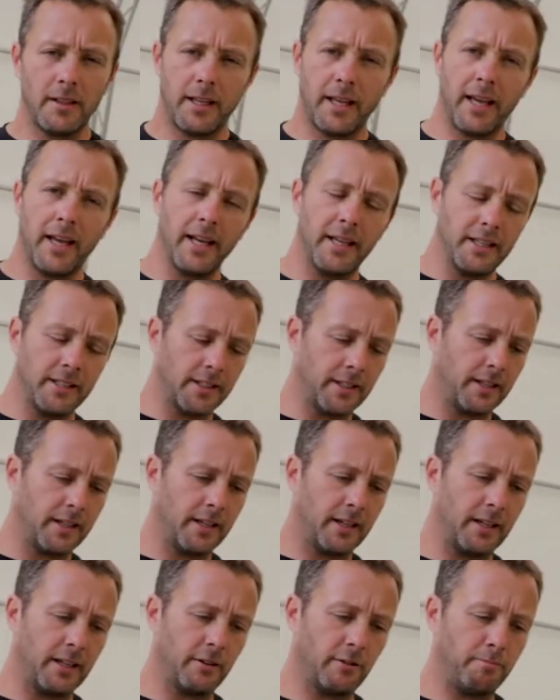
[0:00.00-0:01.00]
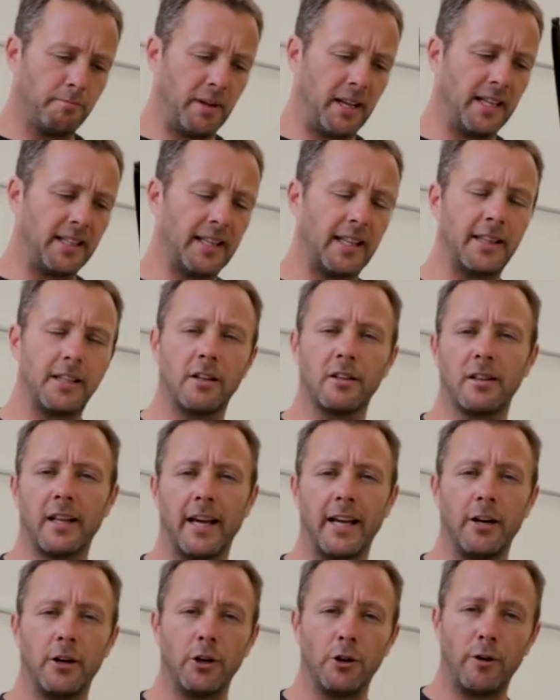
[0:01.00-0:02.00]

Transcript: And being that they're lighter,